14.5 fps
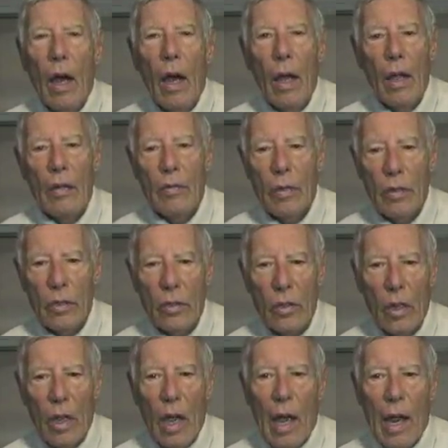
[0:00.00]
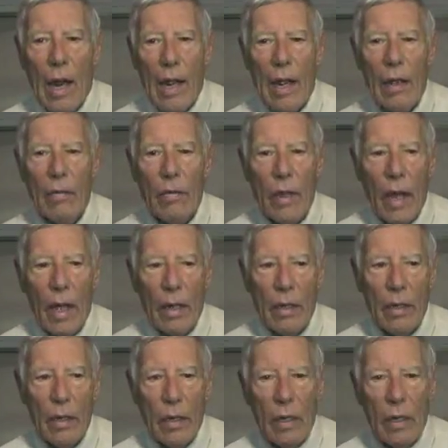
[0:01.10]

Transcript: I have this, I have that,